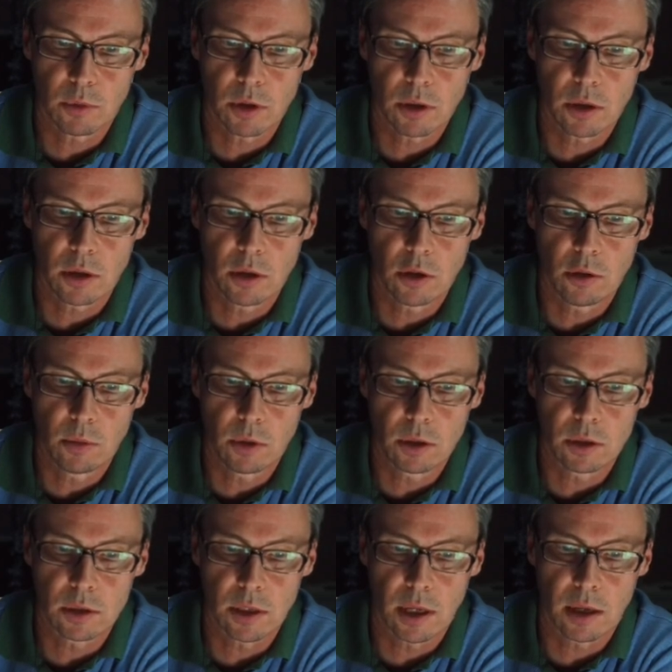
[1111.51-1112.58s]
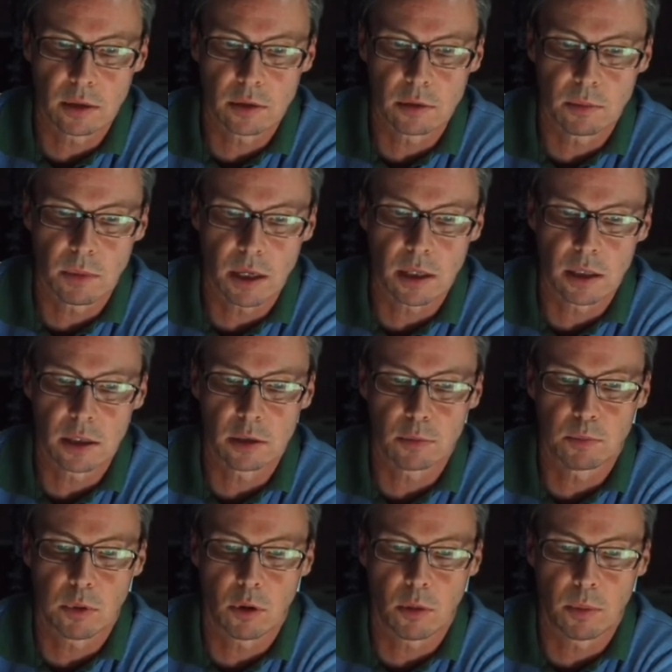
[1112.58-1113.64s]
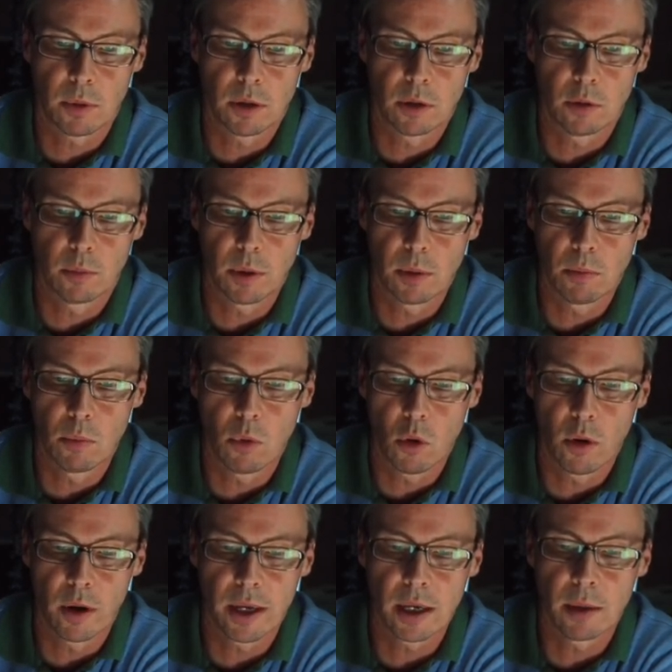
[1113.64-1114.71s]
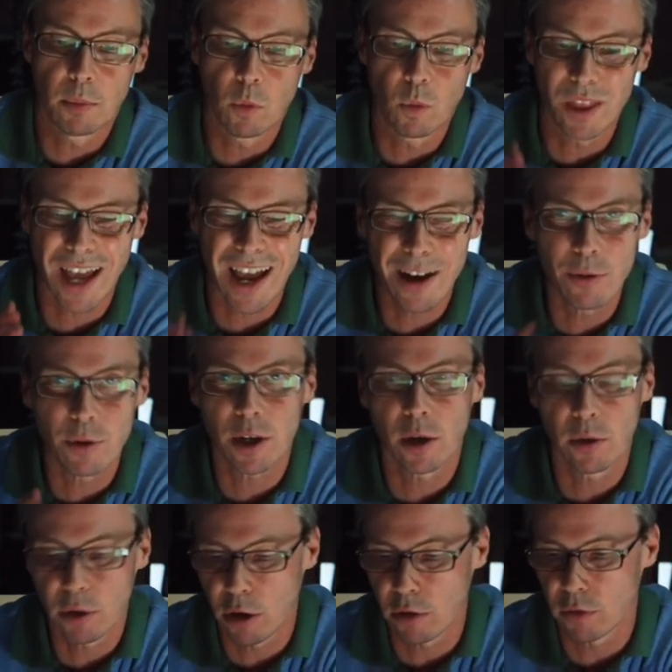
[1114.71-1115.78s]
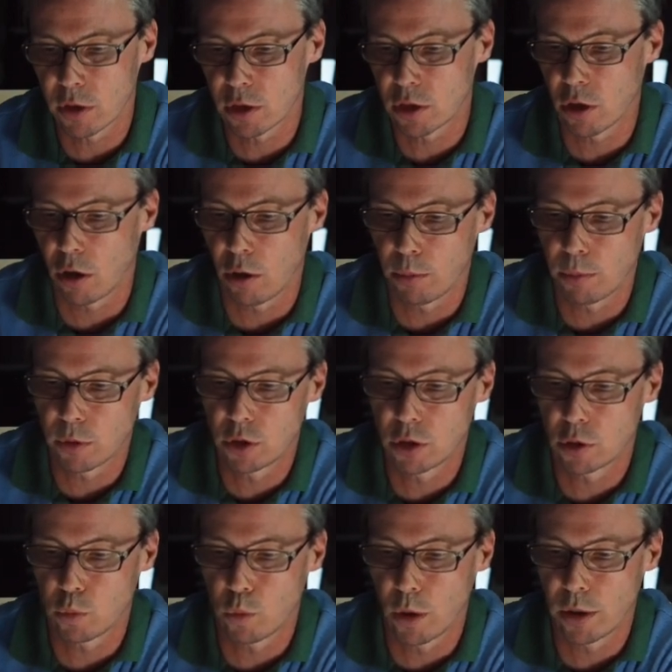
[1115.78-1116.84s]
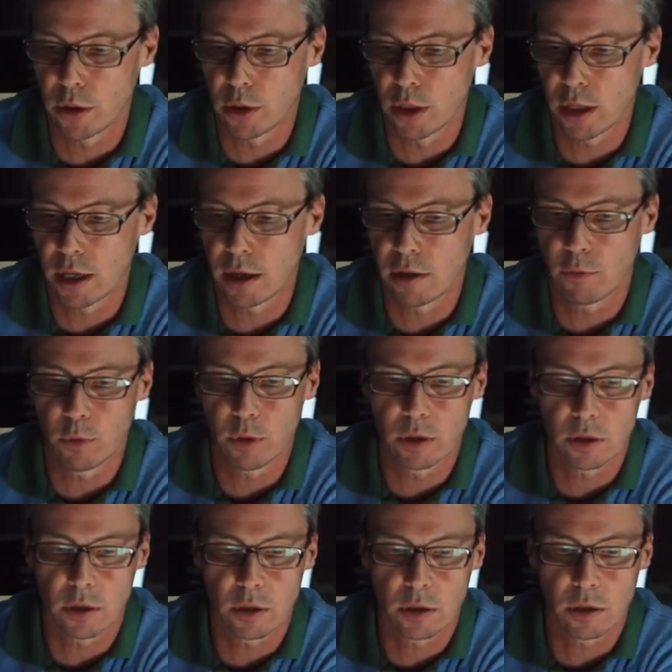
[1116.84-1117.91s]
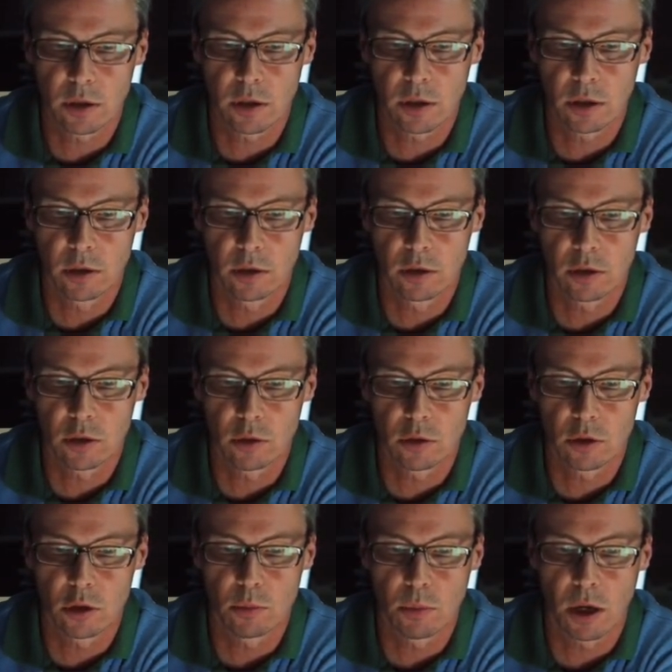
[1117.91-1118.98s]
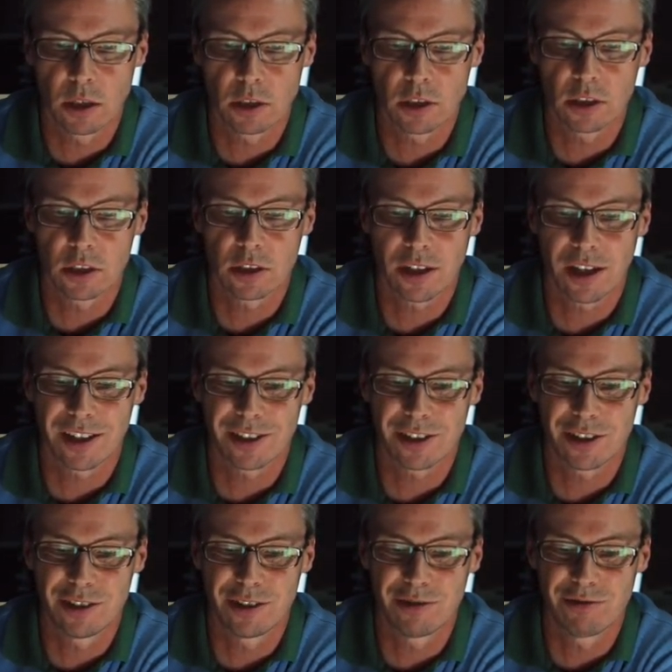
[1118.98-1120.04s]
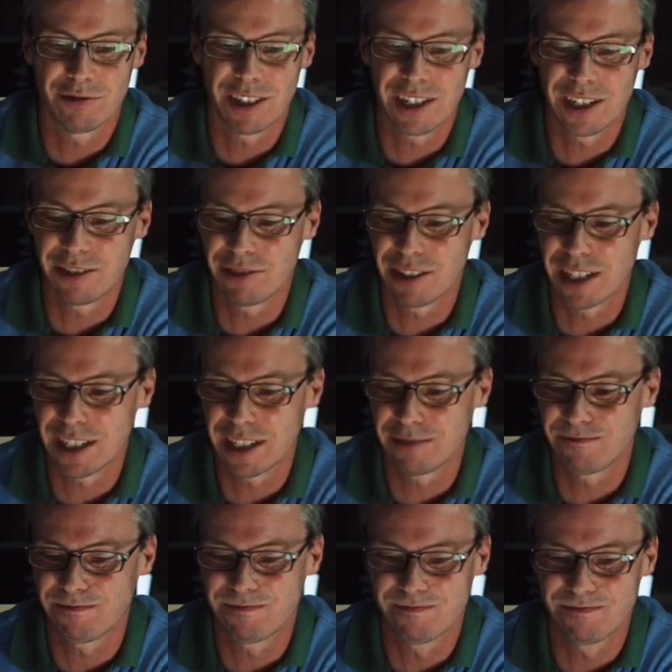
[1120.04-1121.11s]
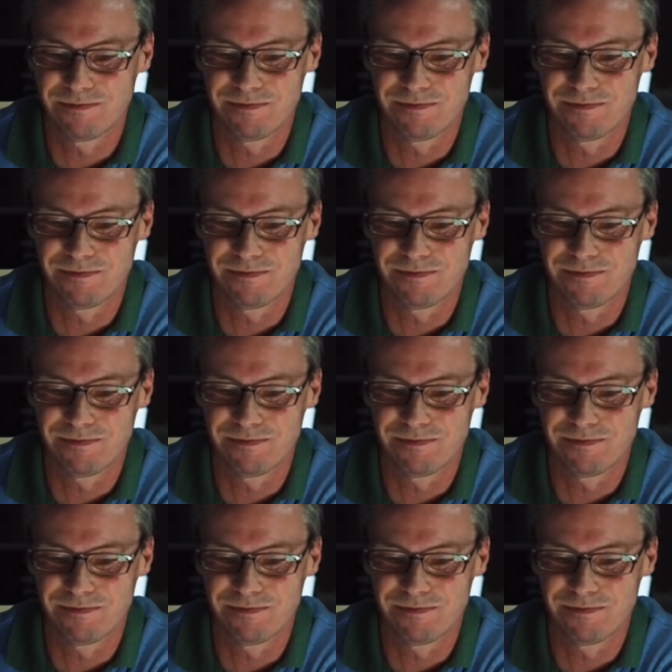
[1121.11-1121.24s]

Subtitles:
bring the luminance down to make this pop a little bit more here, but without going over the top. Just one thing, if we do too much, it starts to look really, really